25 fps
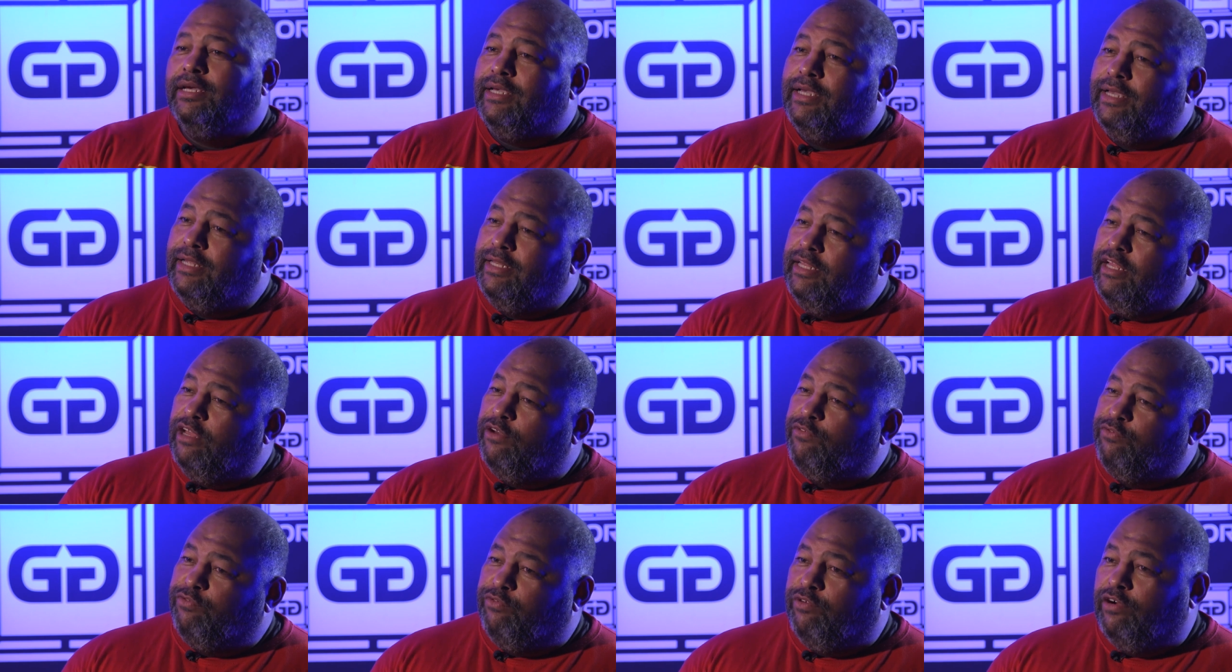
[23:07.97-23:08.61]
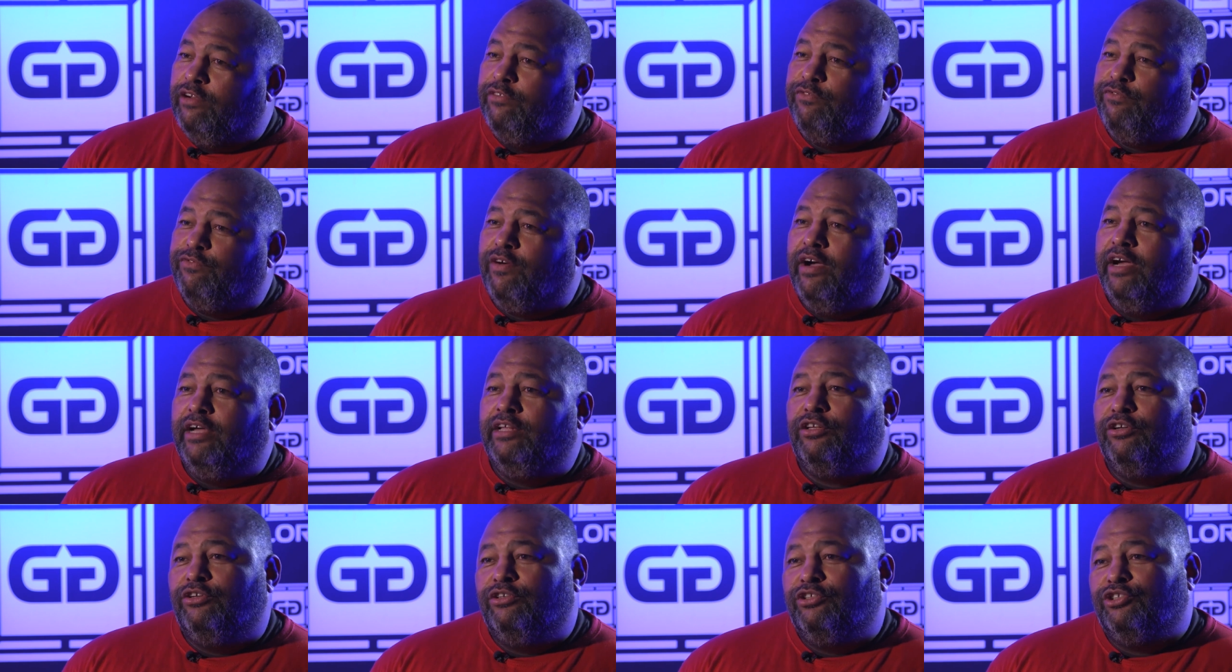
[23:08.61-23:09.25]
can he have one
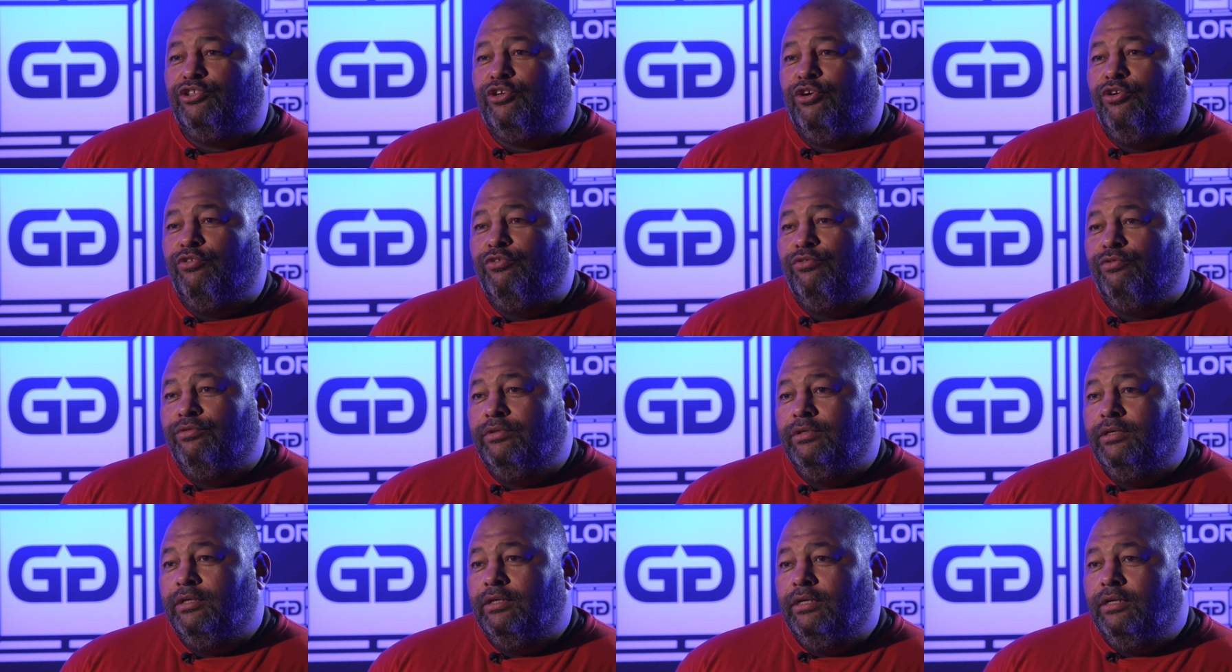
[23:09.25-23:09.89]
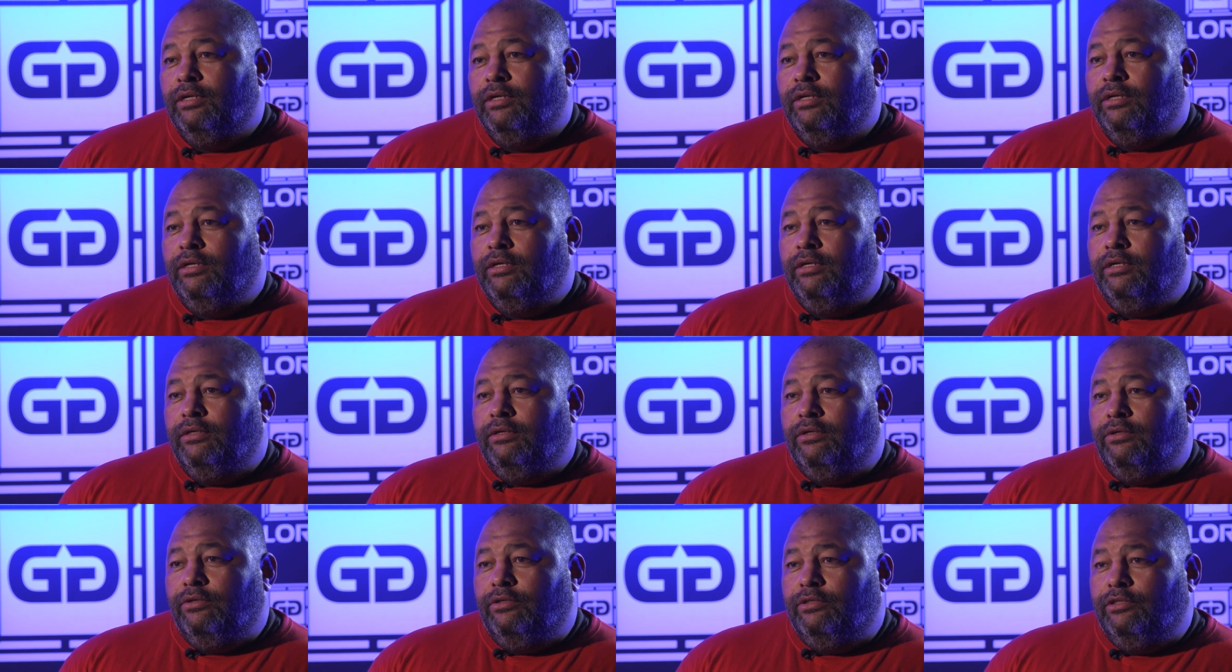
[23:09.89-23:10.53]
fight on his own,
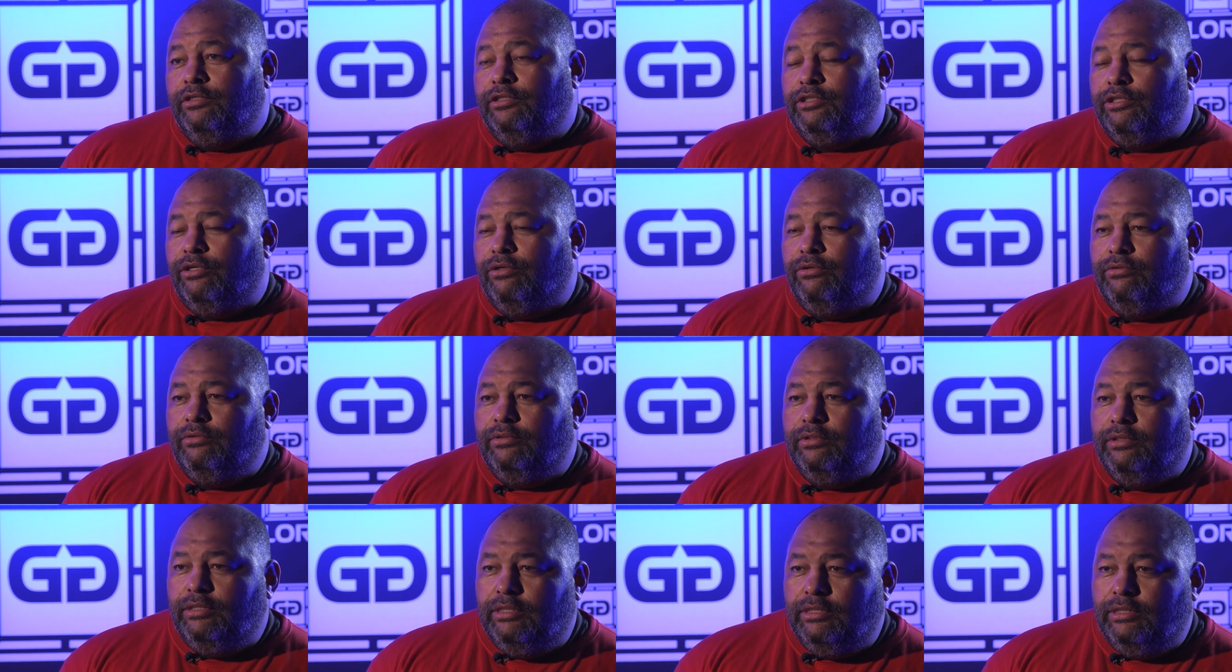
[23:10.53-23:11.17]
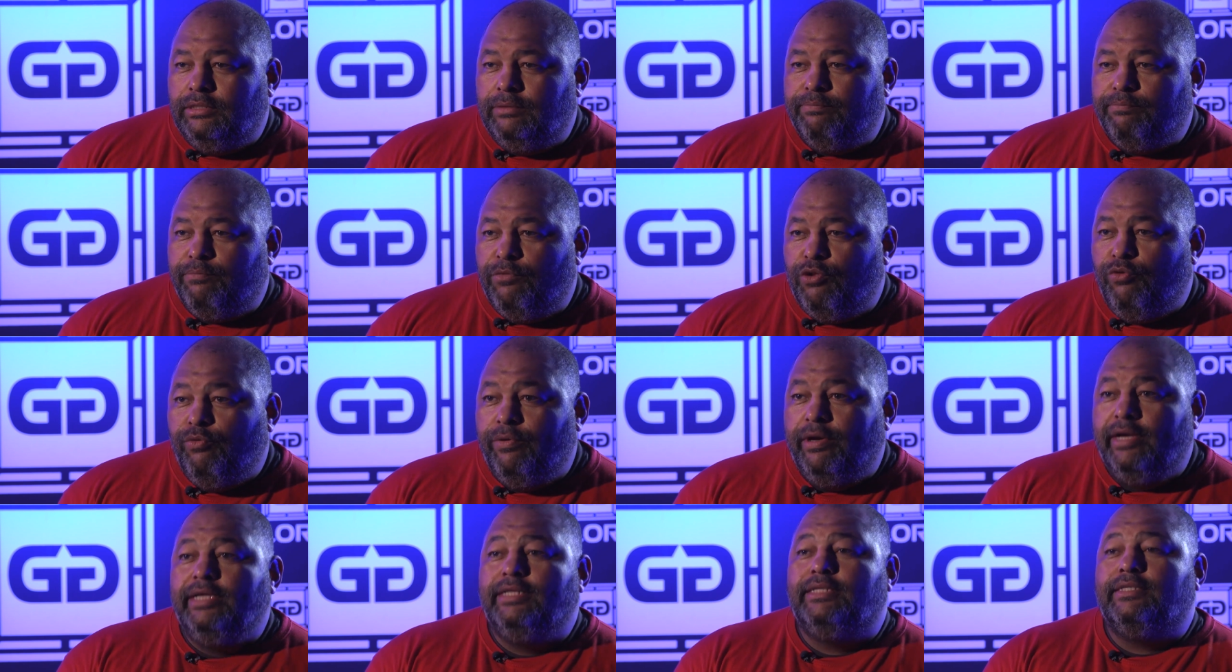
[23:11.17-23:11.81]
on his own uh,
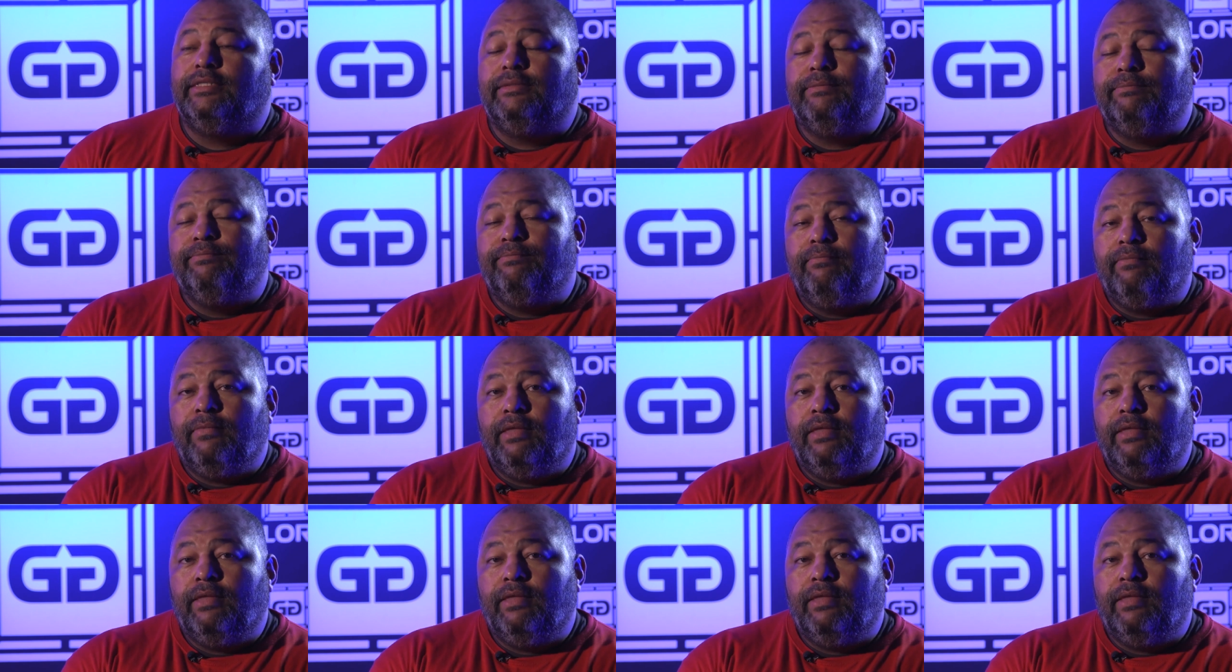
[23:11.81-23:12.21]
weight?